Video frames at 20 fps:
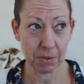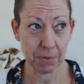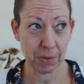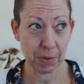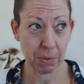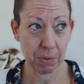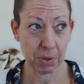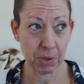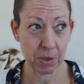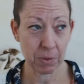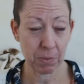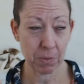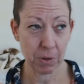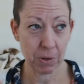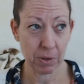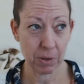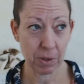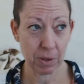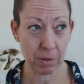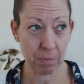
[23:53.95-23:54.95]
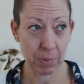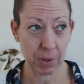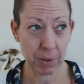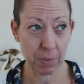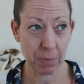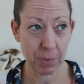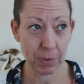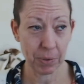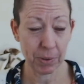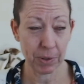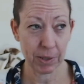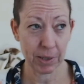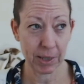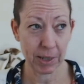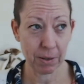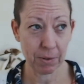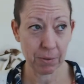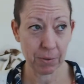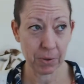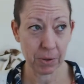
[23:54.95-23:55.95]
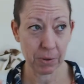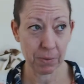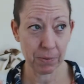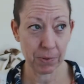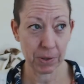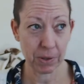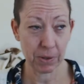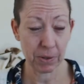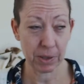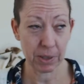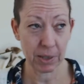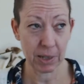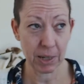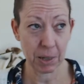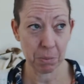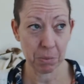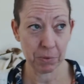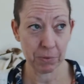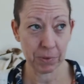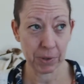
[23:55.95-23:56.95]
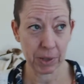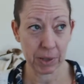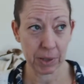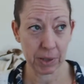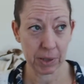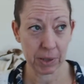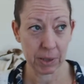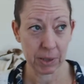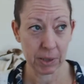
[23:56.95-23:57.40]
if it was the one that people look out for, and I've forgotten the name of it.